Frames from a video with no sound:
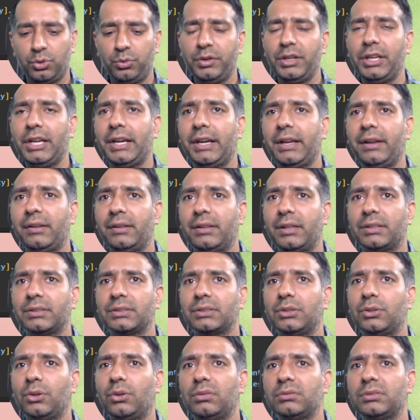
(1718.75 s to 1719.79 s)
Do we need
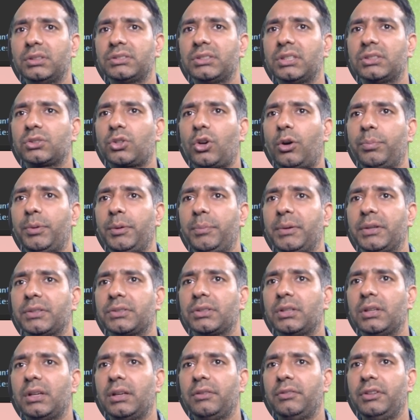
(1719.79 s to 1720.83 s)
this? No, this is copy
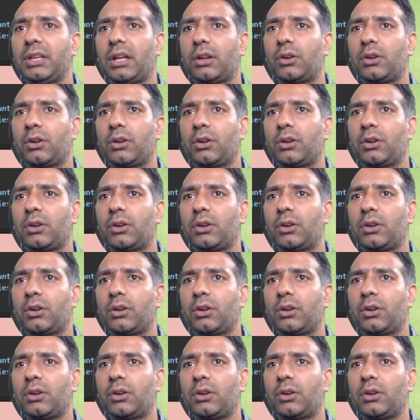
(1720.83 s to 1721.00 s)
paste.